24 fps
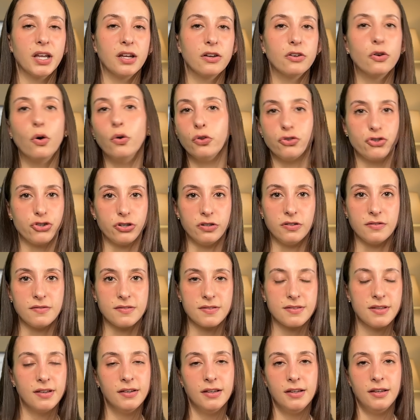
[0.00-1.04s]

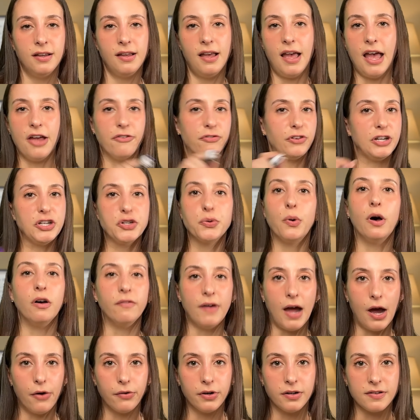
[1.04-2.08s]
cultures every 12
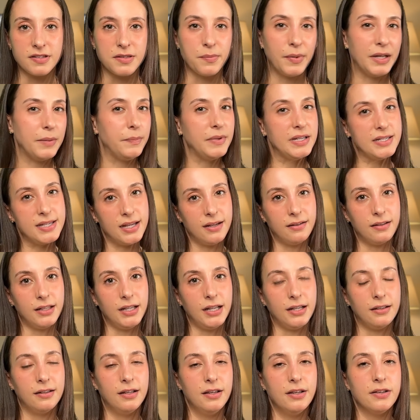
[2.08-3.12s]
hours. It might be
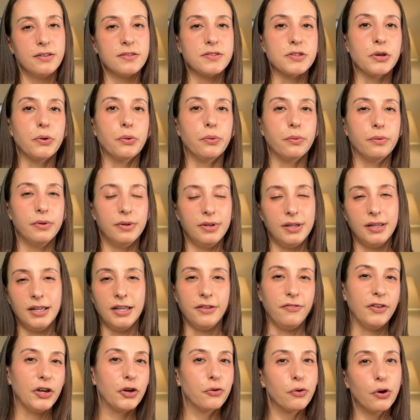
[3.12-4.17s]
daily. So
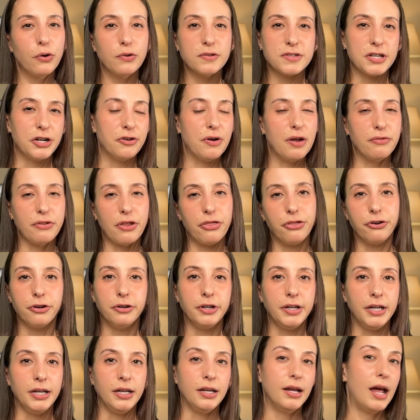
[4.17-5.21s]
if it grows at around the
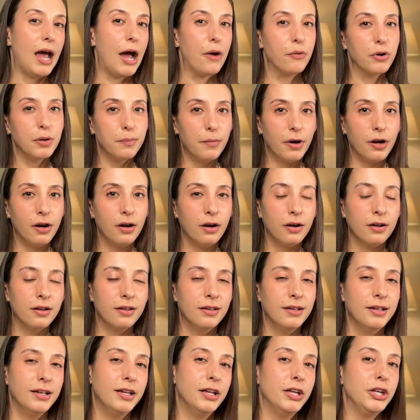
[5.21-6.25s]
30-hour mark,
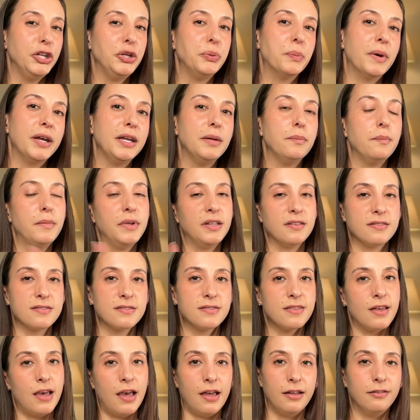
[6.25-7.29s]
you might miss
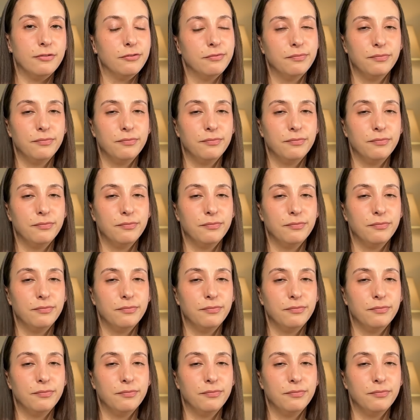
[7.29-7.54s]
that